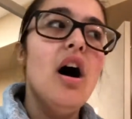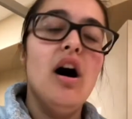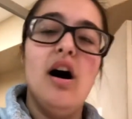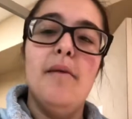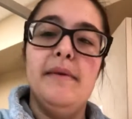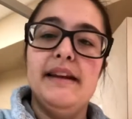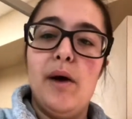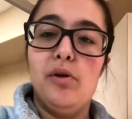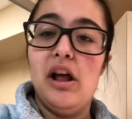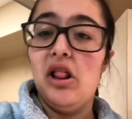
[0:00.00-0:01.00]
and
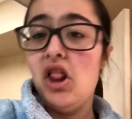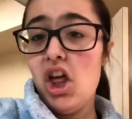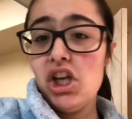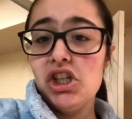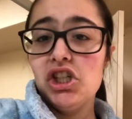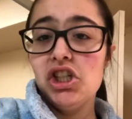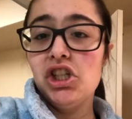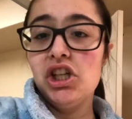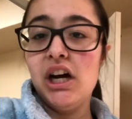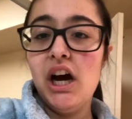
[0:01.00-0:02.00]
now we're at
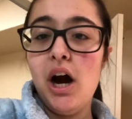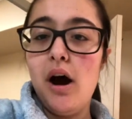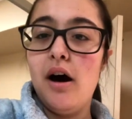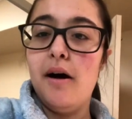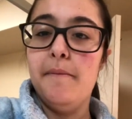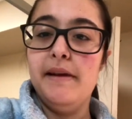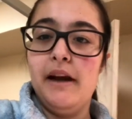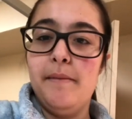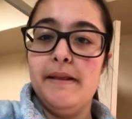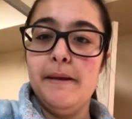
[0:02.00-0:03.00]
lunch, and
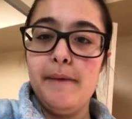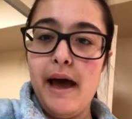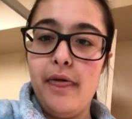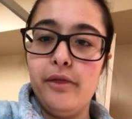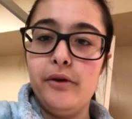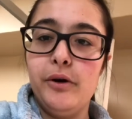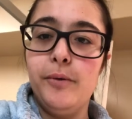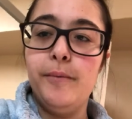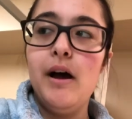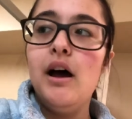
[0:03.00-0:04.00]
I'm in the
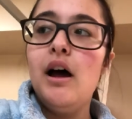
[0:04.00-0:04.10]
bathroom